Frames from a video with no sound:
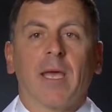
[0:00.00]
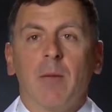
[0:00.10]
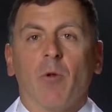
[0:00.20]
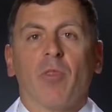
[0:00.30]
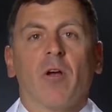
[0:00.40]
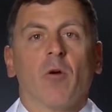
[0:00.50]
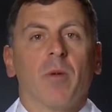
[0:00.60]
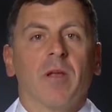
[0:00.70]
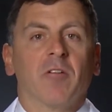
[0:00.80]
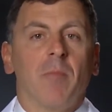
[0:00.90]

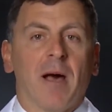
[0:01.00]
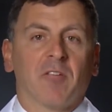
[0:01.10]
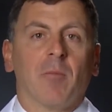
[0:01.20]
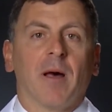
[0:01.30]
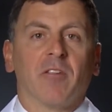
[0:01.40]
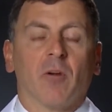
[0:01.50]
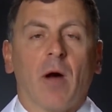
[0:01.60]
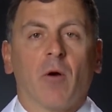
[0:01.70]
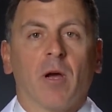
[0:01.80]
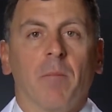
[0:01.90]
chemotherapy to maximize their
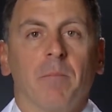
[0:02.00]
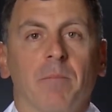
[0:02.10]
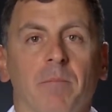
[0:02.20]
outcome.